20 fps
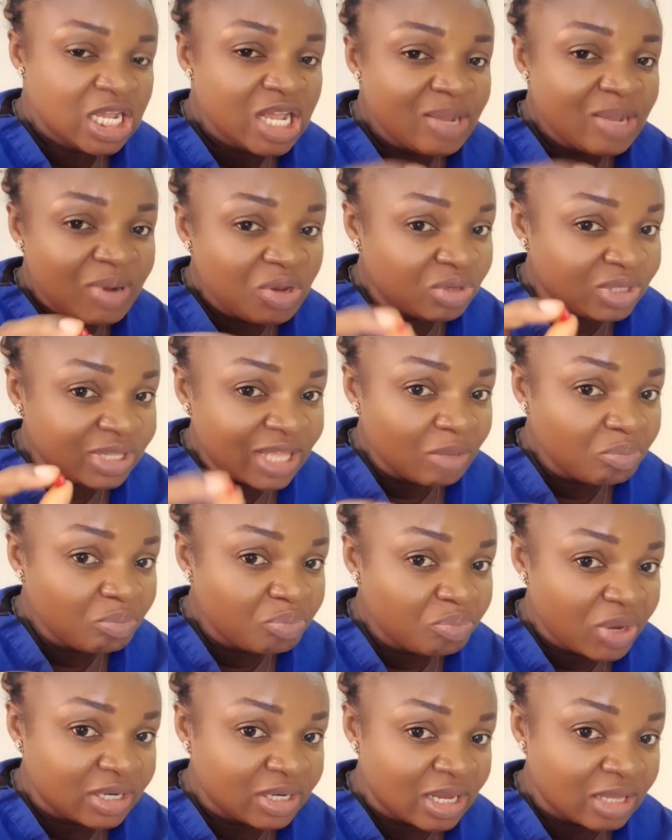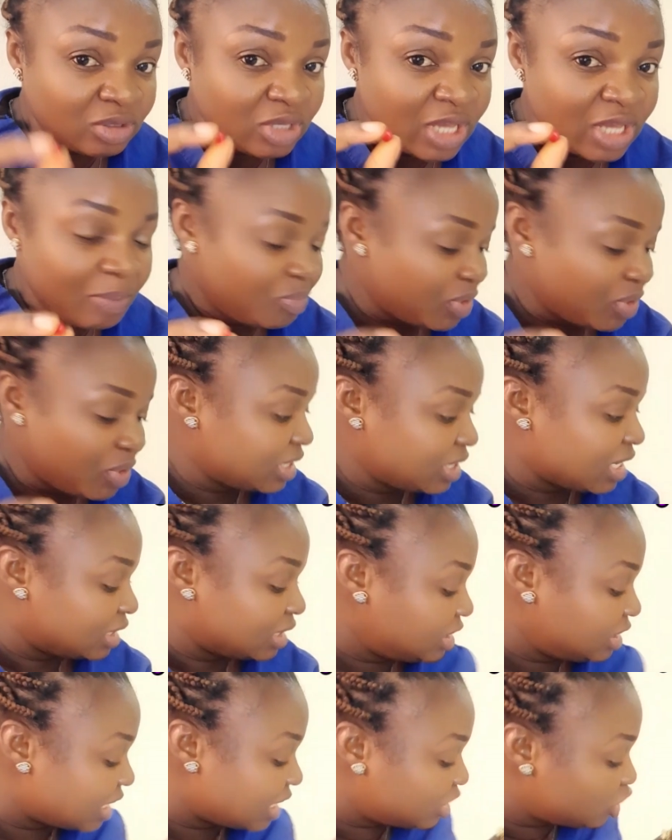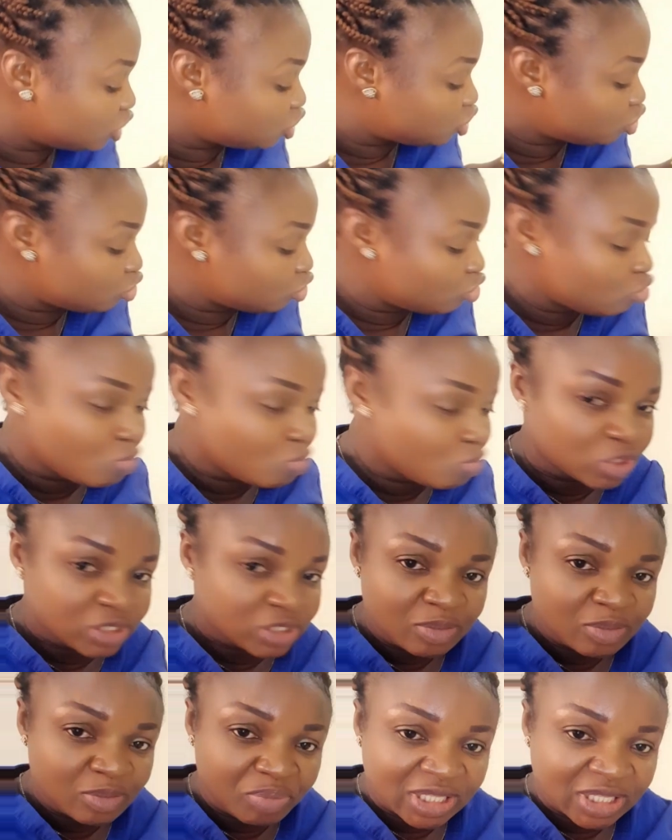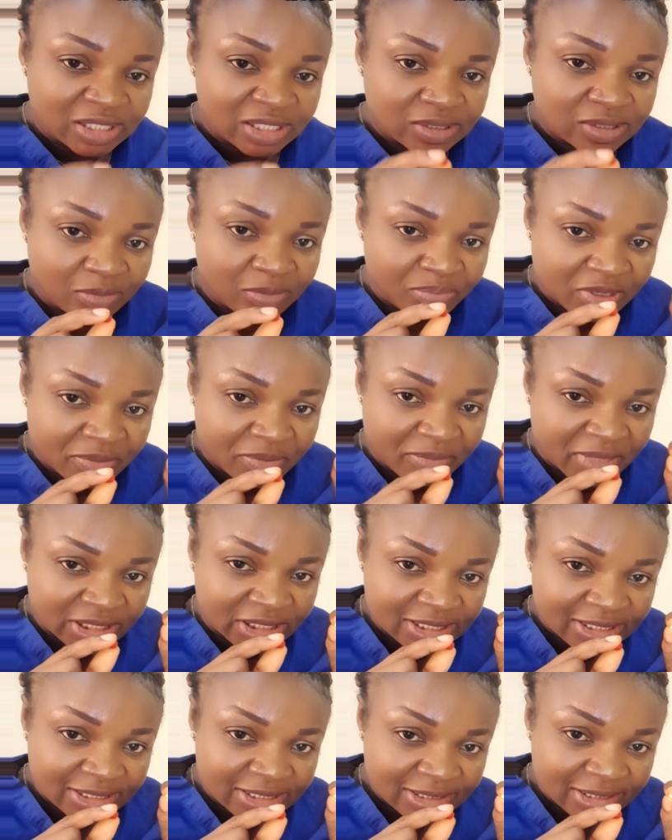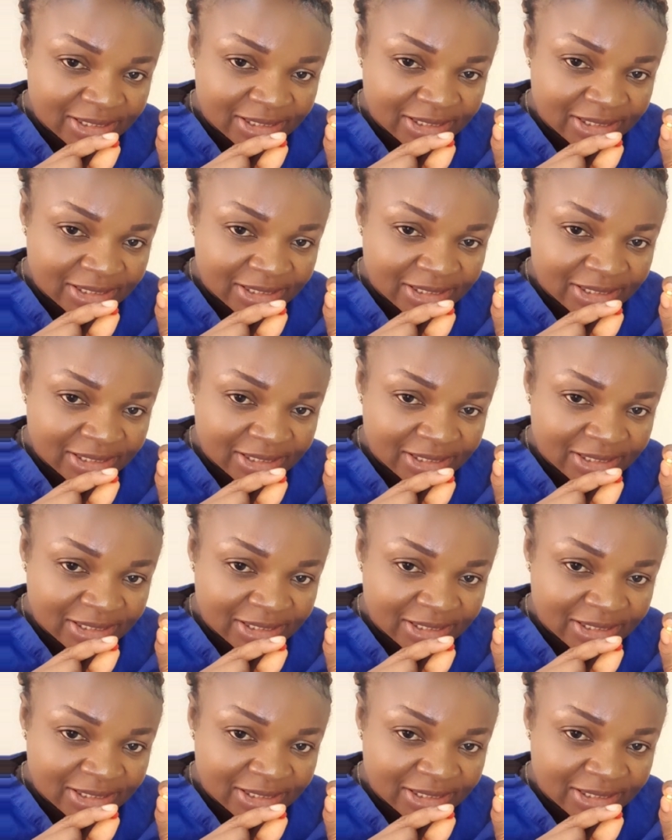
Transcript: When you get pregnant, these are the two most important supplements